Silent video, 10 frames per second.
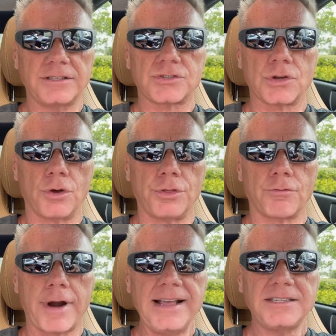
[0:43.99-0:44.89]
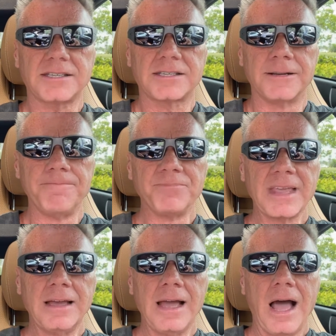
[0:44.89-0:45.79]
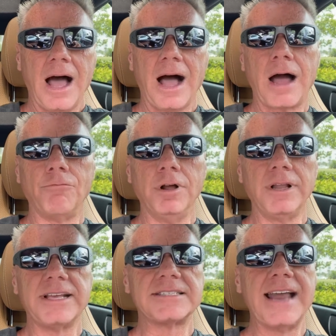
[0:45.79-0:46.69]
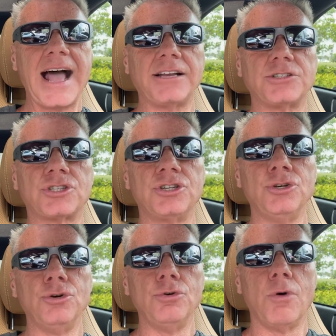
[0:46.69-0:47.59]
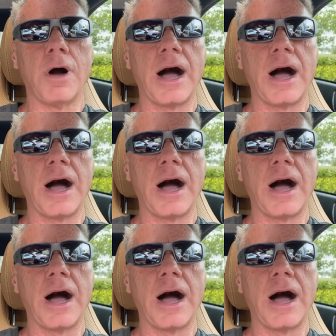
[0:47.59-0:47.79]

So the race really is not to